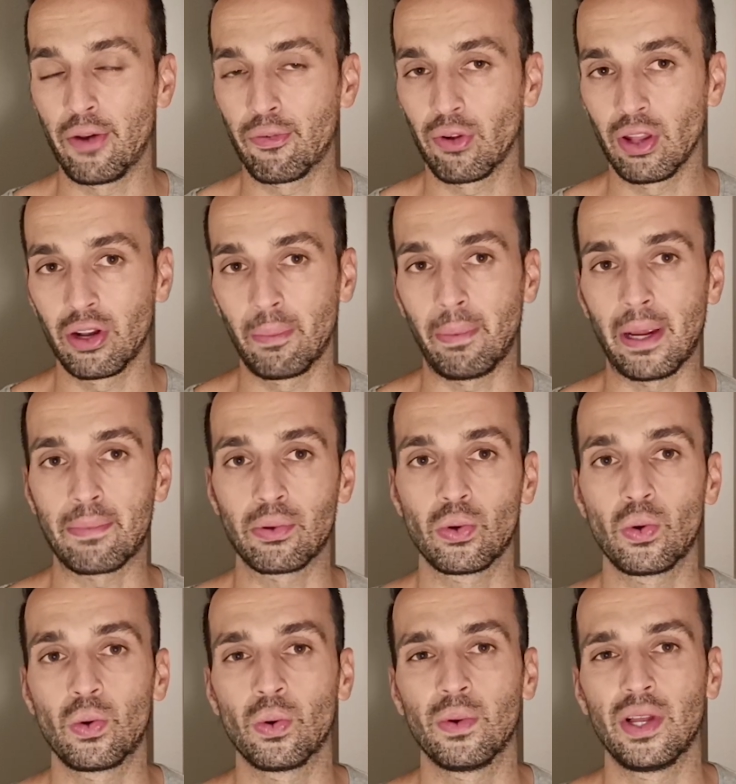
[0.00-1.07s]
a lot of
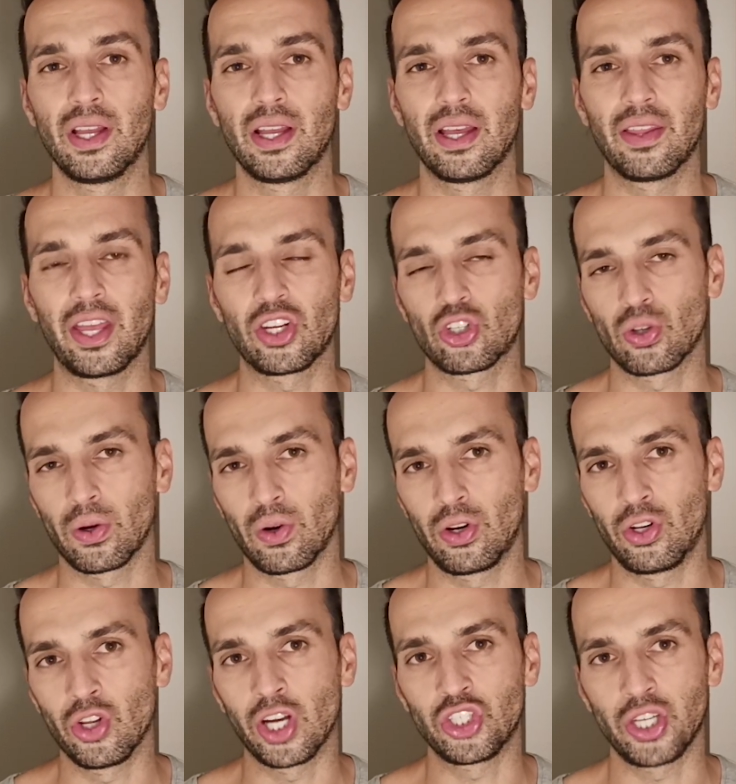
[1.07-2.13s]
people, they struggle to
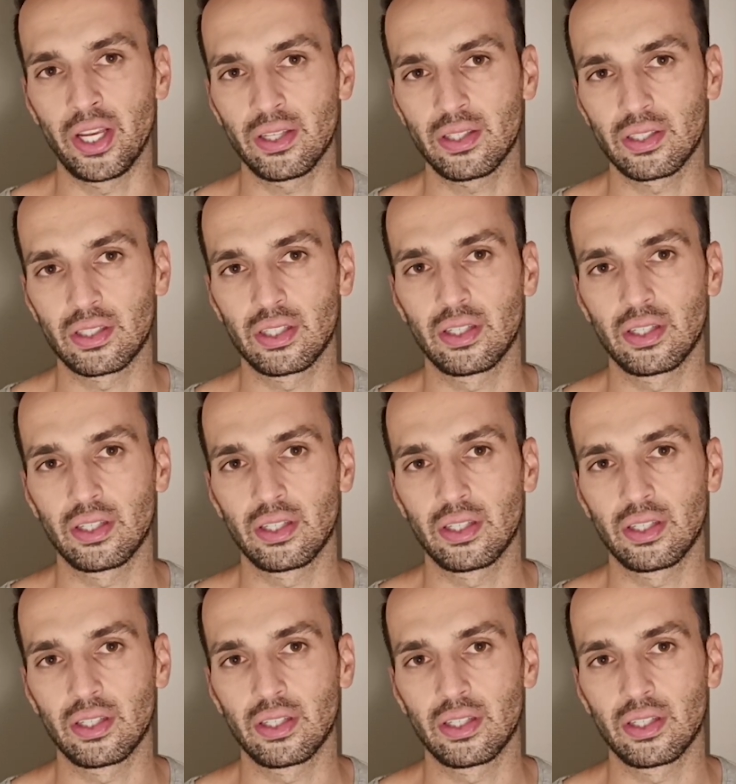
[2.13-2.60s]
digest.